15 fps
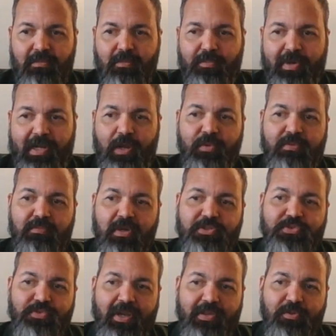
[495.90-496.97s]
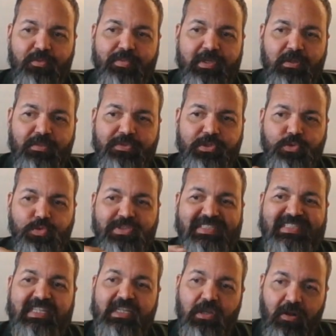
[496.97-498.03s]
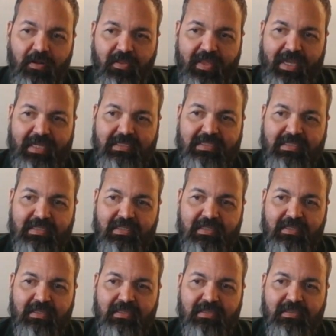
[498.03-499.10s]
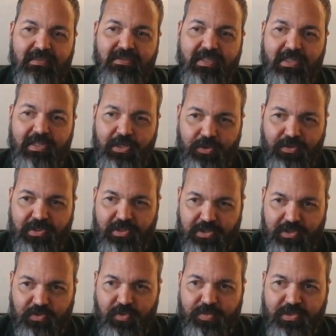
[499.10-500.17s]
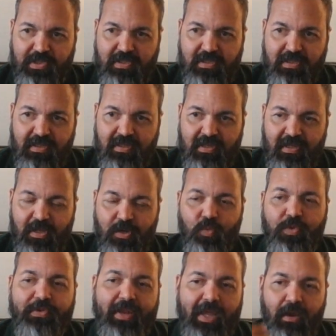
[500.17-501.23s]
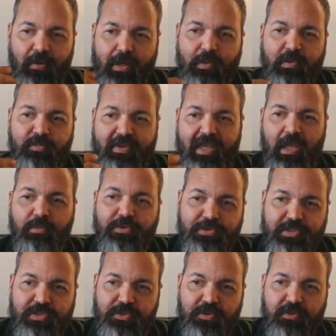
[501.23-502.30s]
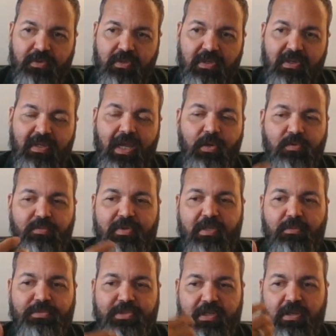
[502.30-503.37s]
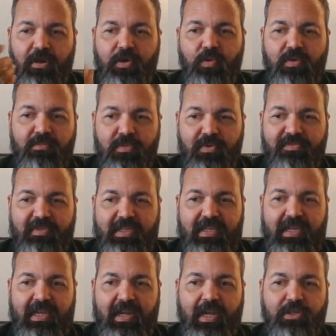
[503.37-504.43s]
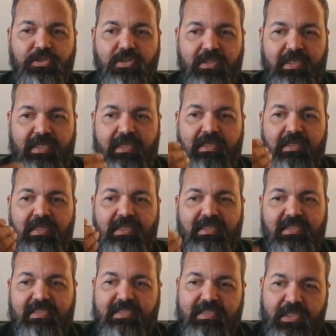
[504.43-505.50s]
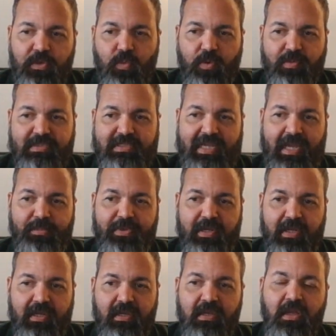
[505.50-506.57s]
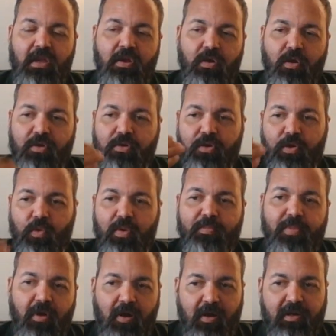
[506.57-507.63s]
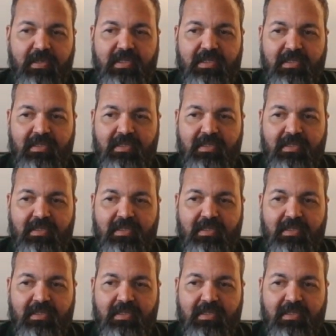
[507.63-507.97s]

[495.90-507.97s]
But I would much rather be able to see all that than hear the description. Well, now I would be able to. I would be able to go to a movie and actually see what was happening, or go to a park